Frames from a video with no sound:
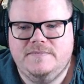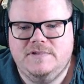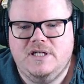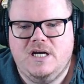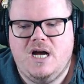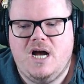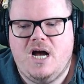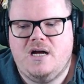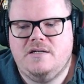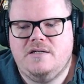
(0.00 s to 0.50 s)

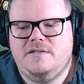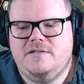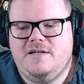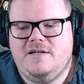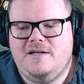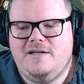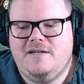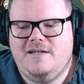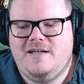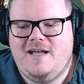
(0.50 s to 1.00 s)
Oh!
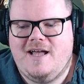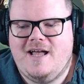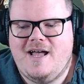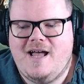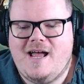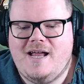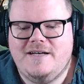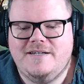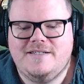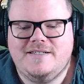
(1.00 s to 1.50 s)

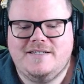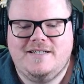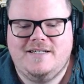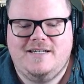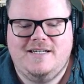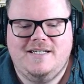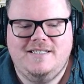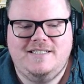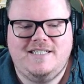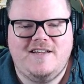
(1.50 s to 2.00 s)
And
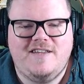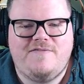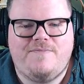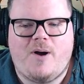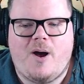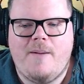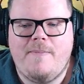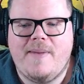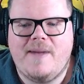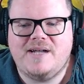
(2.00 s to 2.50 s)
as if
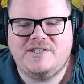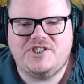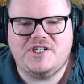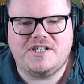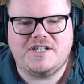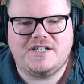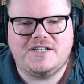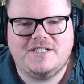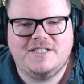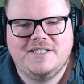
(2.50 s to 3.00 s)
by
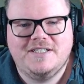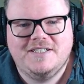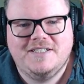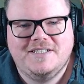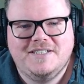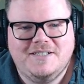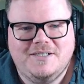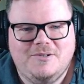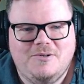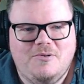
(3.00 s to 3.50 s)
magic,
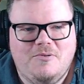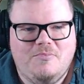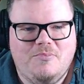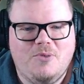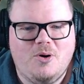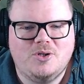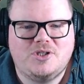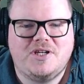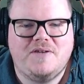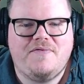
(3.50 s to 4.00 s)

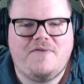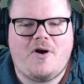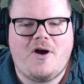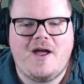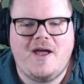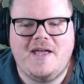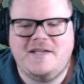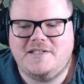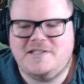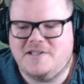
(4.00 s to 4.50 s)
Mortify
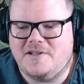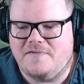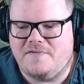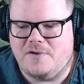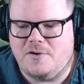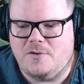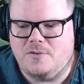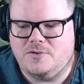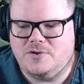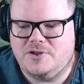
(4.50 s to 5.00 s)
hits the
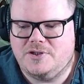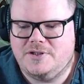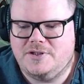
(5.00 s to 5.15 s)
field.